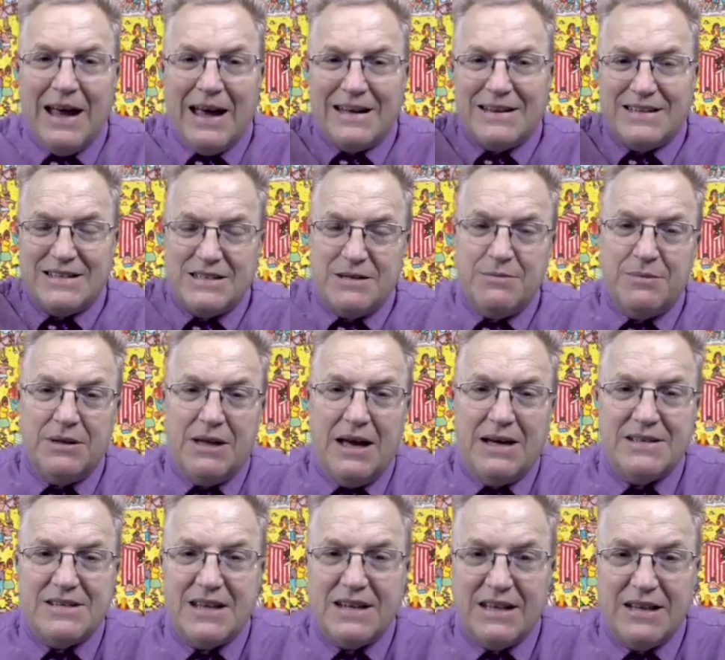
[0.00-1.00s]
to
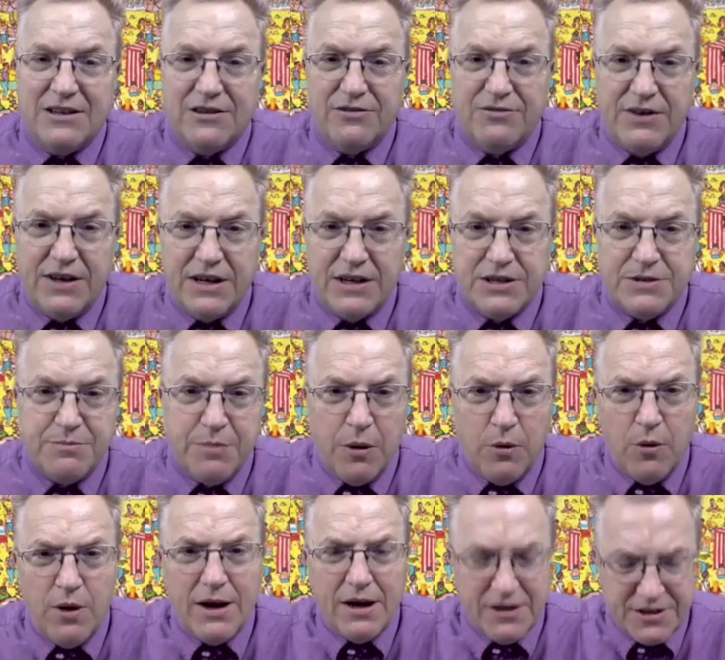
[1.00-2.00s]
symbolize that he is finished. But
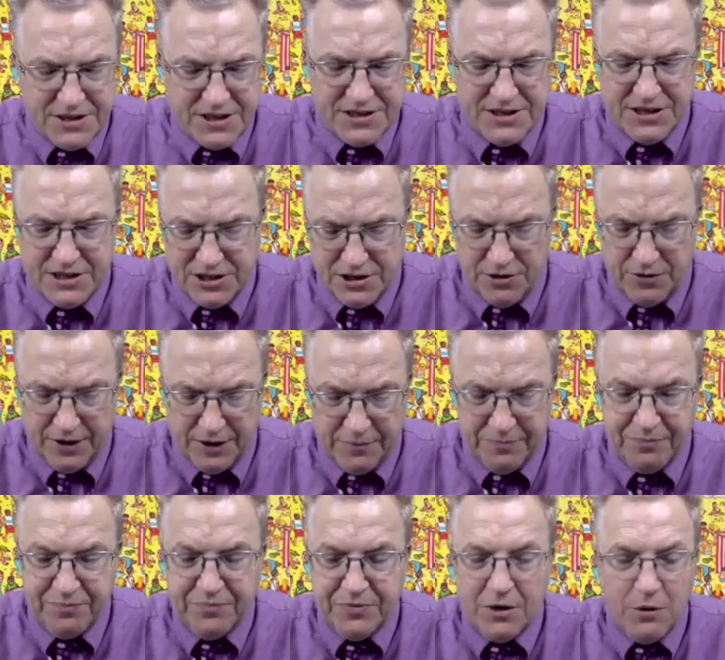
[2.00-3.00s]
what else is he doing?
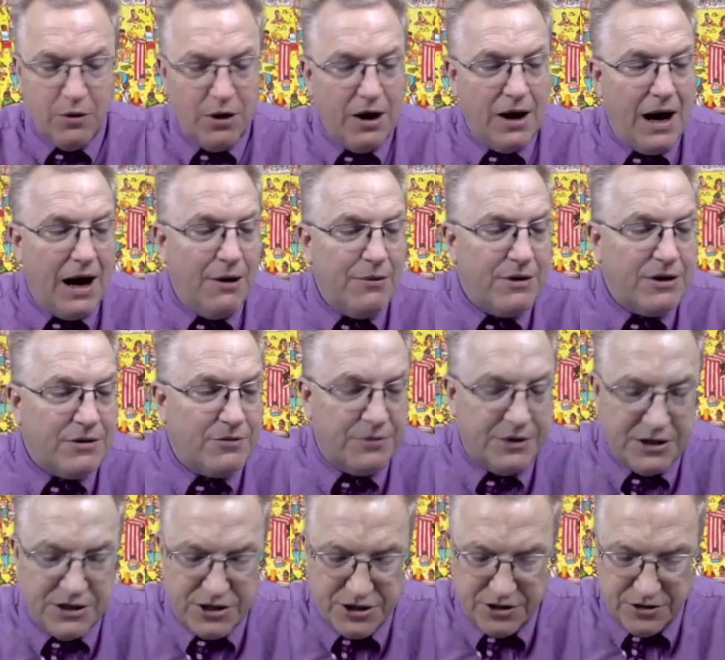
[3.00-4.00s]
Well, I want to
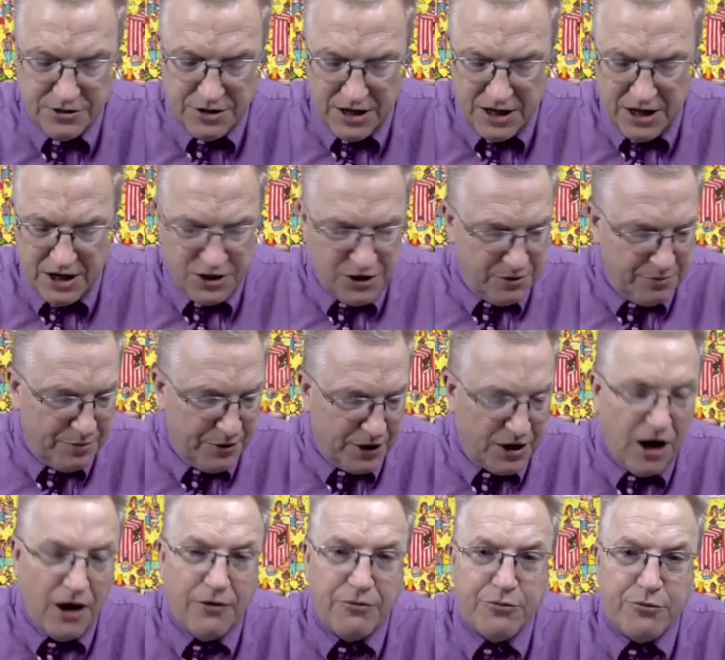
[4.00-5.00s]
read you the book
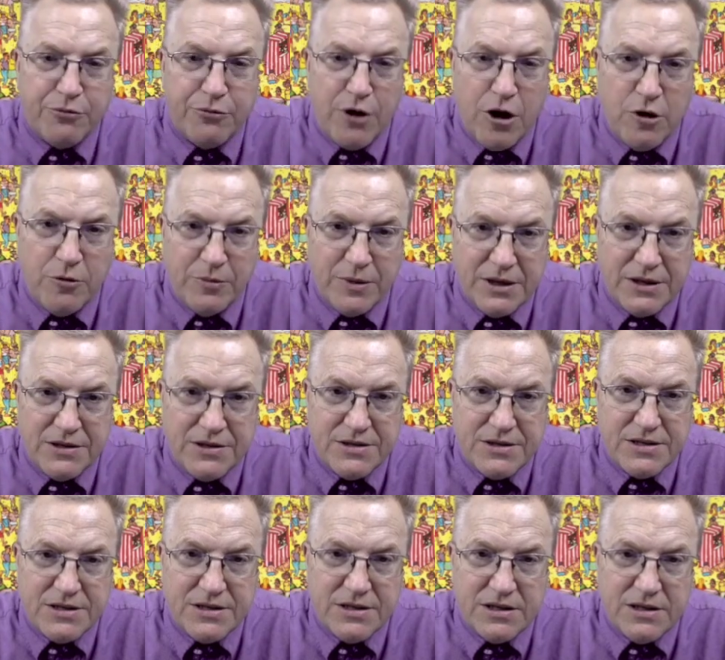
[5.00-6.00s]
of
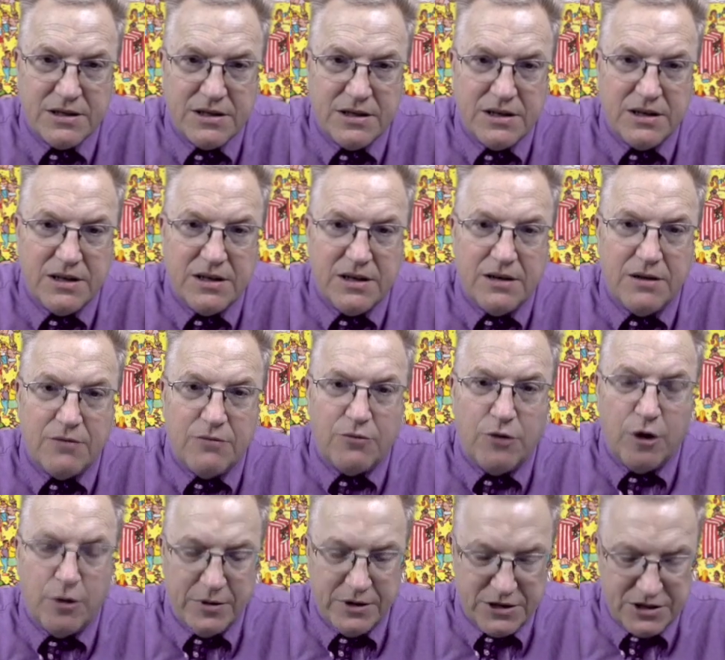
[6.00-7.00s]
Romans.
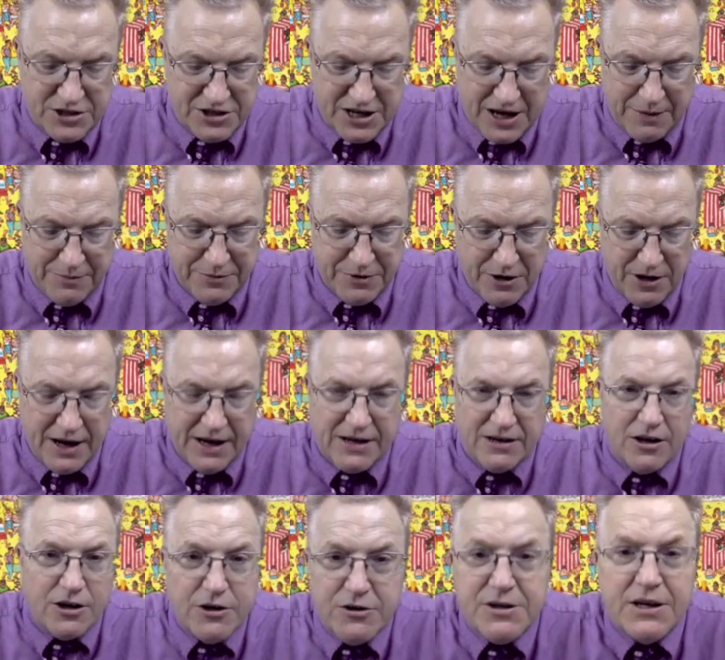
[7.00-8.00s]
Romans chapter 8.
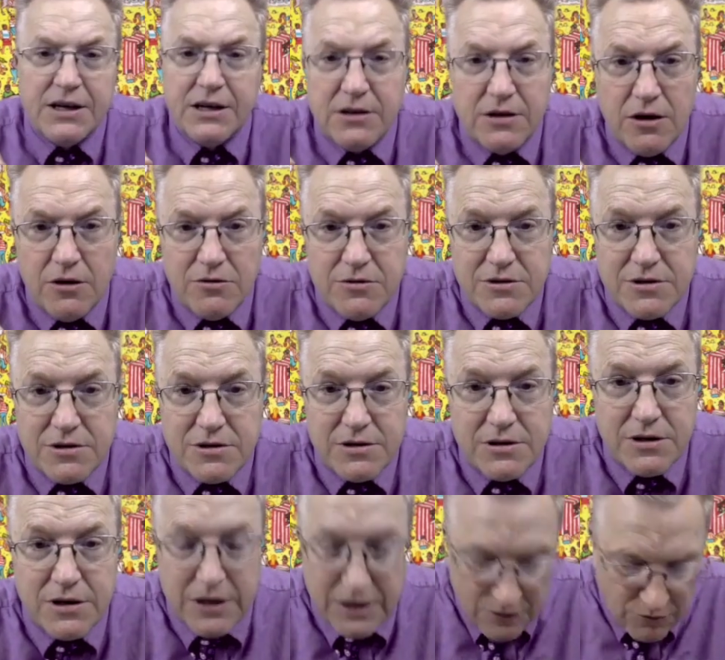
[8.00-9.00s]
Are you taking notes?
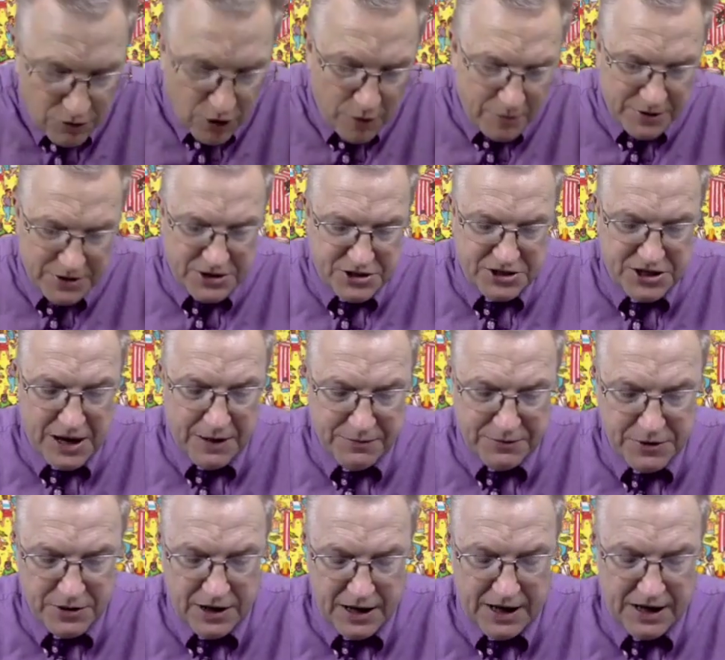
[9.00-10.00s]
Romans
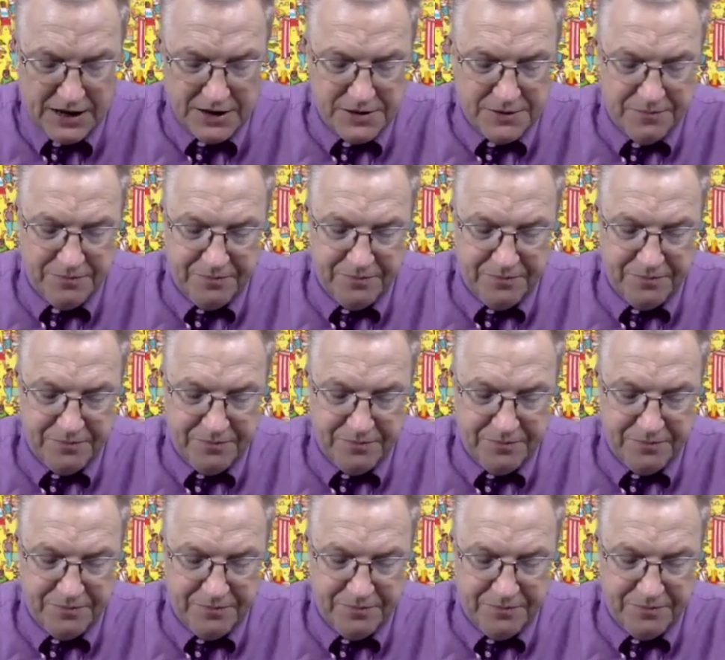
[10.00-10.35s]
chapter 8,